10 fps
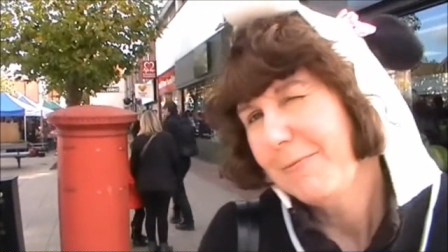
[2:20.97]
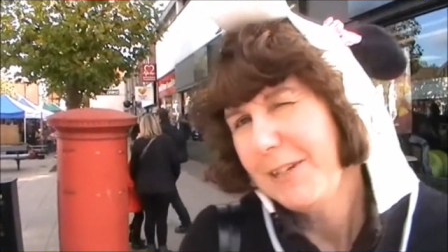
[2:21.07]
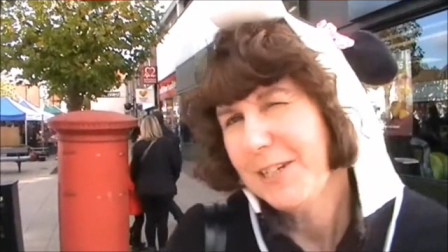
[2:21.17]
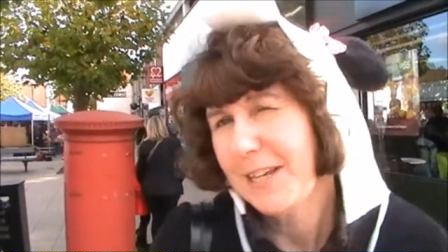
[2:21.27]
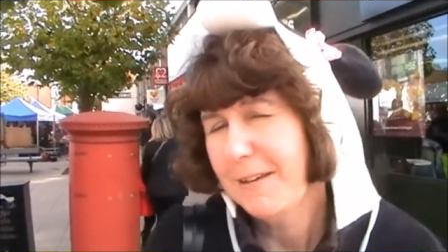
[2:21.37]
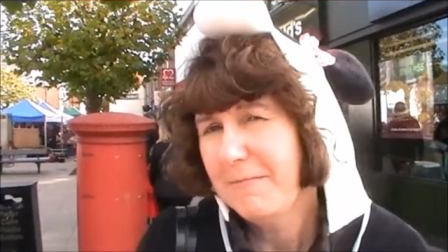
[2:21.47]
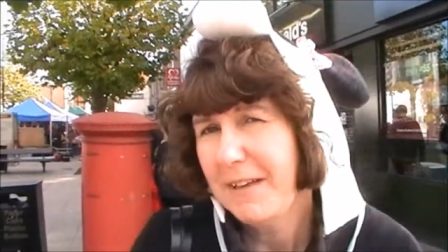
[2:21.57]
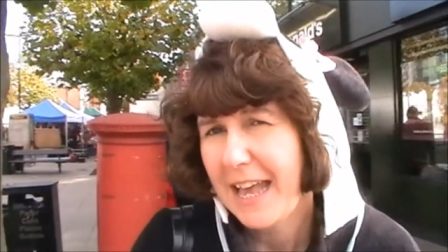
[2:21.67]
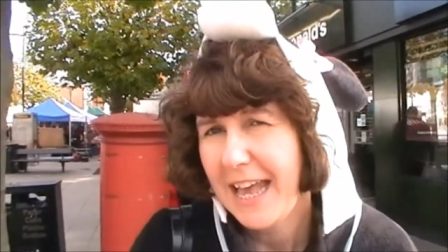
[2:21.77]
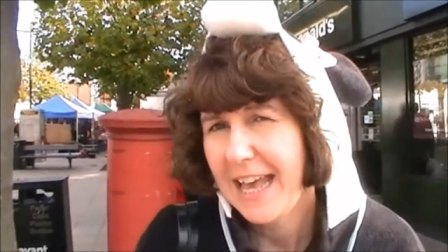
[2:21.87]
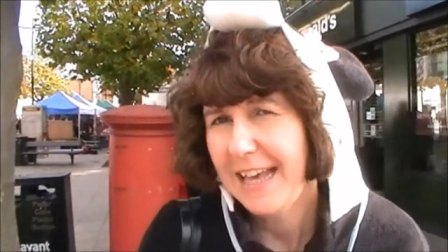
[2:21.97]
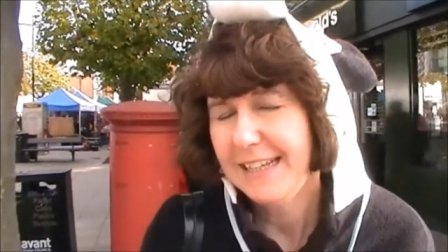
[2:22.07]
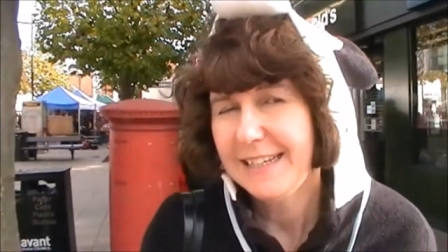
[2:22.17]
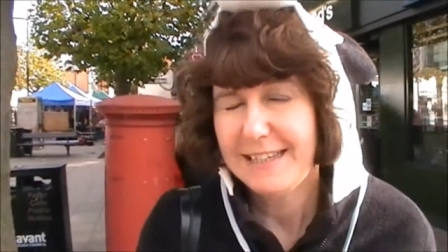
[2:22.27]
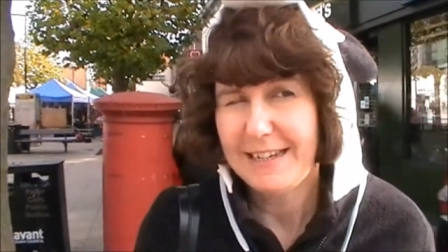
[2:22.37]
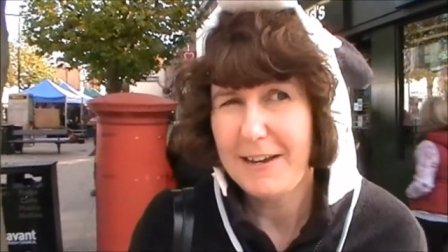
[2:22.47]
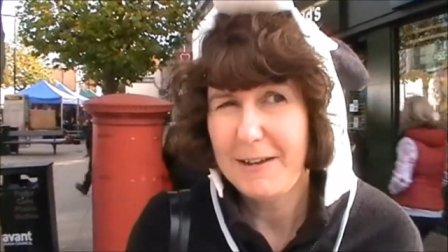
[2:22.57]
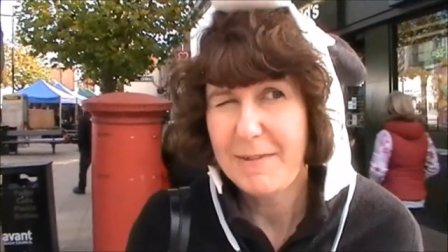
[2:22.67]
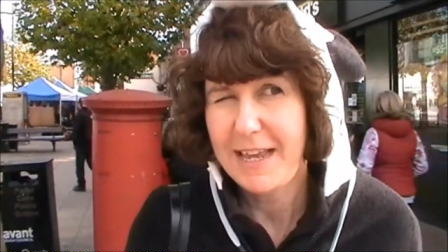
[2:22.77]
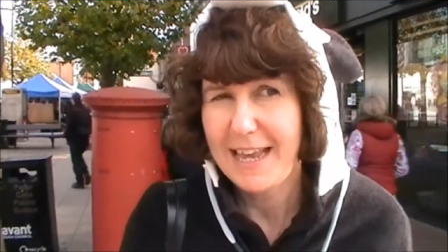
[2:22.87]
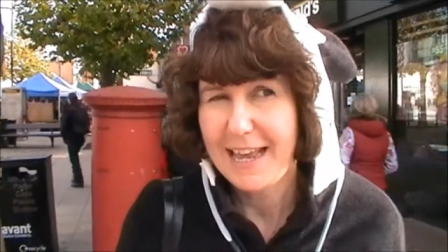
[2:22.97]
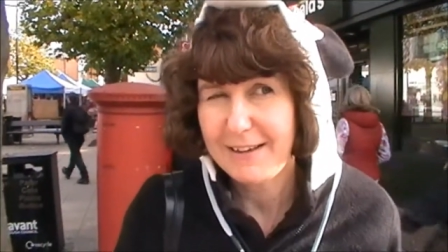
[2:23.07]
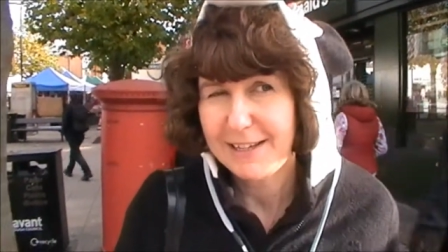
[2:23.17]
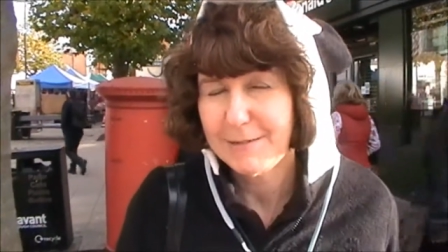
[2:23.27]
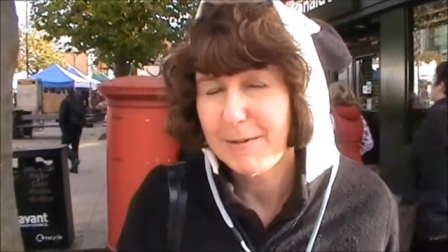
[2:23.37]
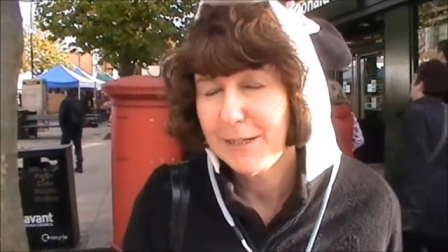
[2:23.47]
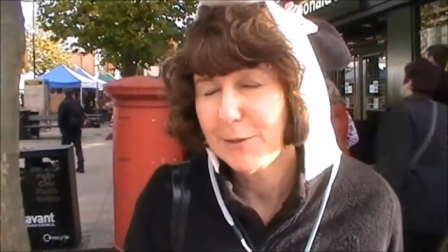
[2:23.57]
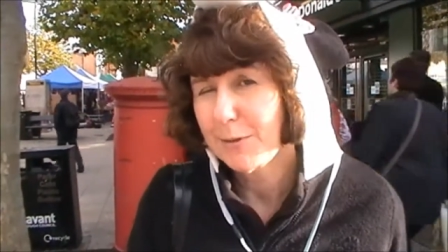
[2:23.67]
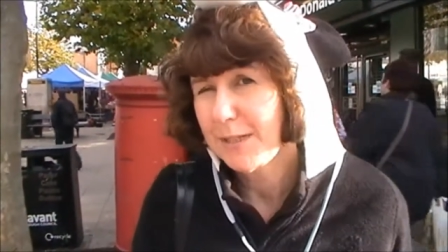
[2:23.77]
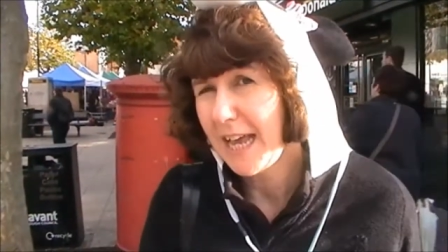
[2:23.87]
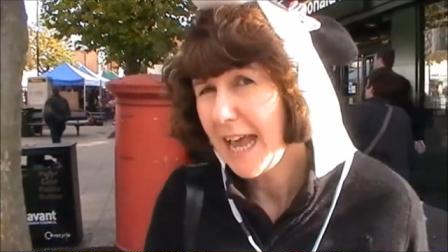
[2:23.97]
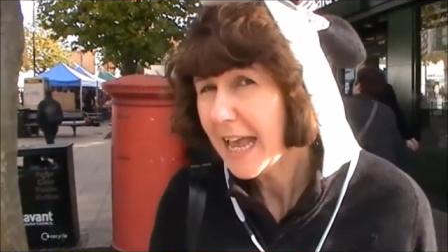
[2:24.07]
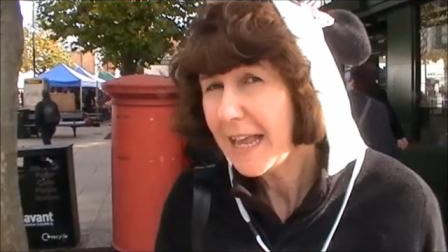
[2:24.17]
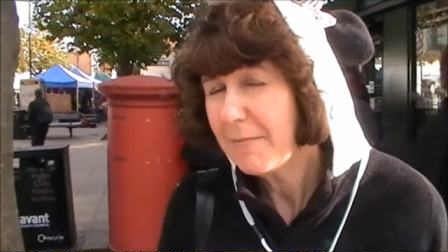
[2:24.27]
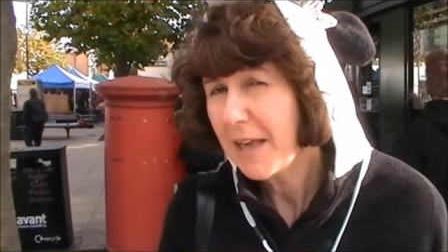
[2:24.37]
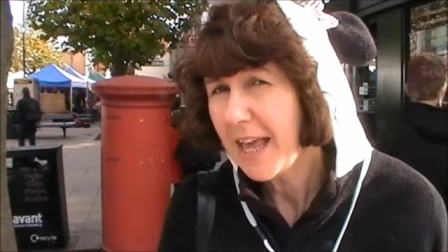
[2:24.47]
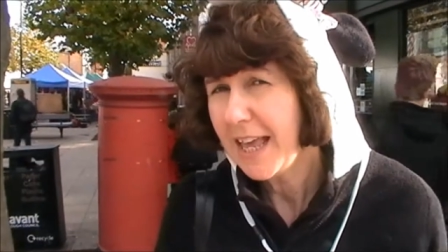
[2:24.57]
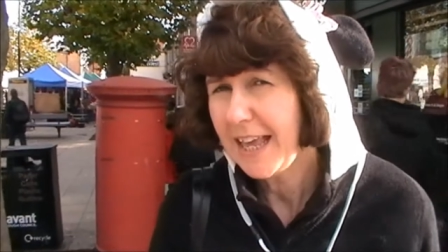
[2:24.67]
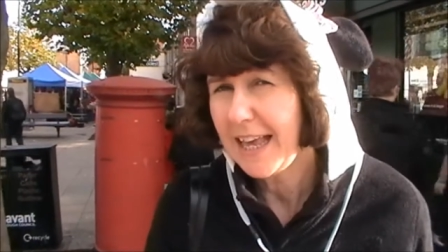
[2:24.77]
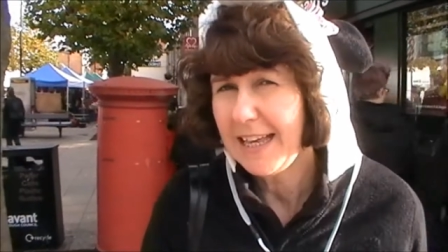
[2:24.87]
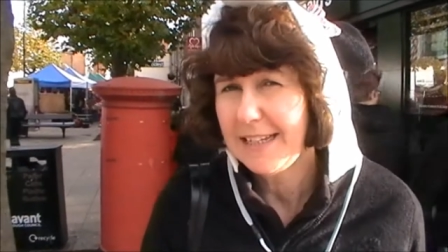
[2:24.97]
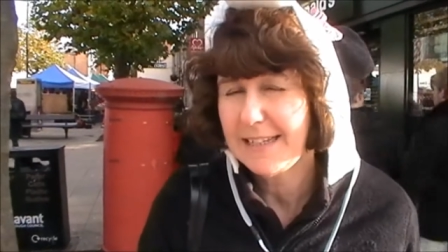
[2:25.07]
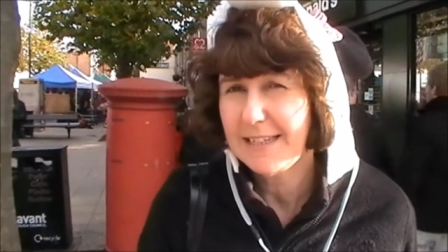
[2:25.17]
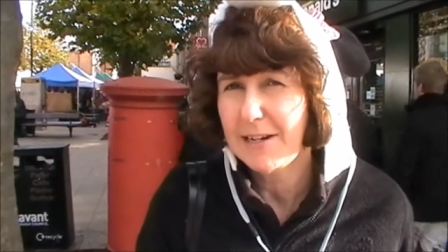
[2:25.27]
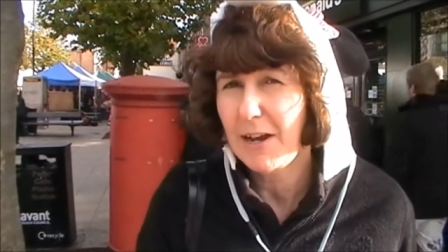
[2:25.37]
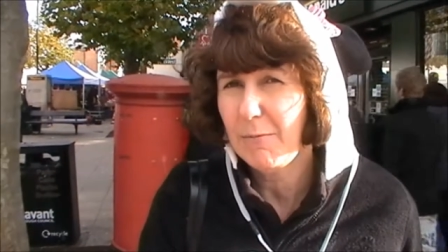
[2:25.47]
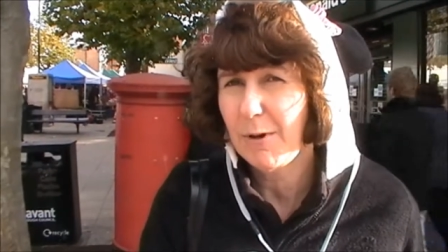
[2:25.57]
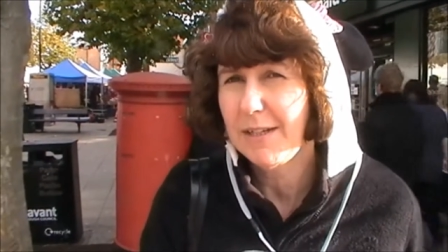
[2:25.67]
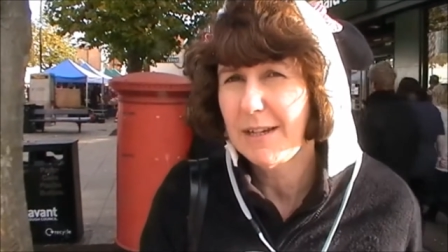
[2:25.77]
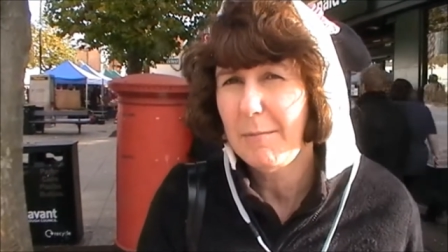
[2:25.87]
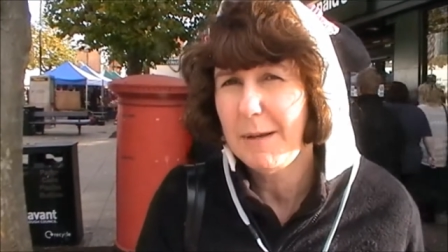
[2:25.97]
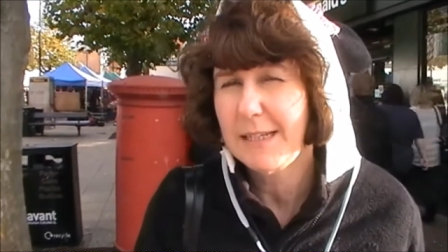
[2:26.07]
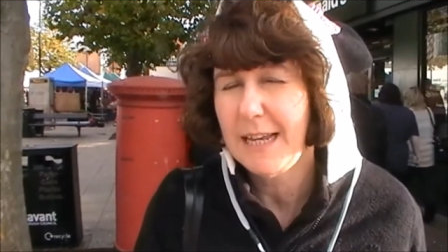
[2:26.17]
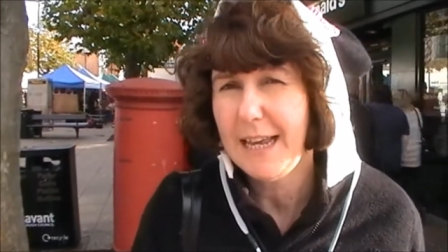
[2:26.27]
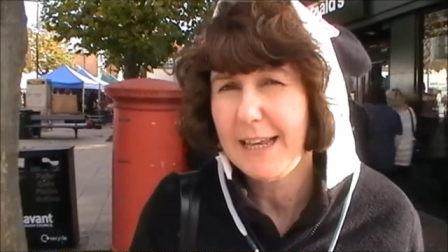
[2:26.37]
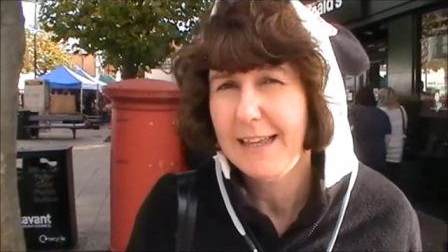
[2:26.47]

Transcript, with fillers: Winchcombe and I'm here because my daughter Amy is type 1 diabetic.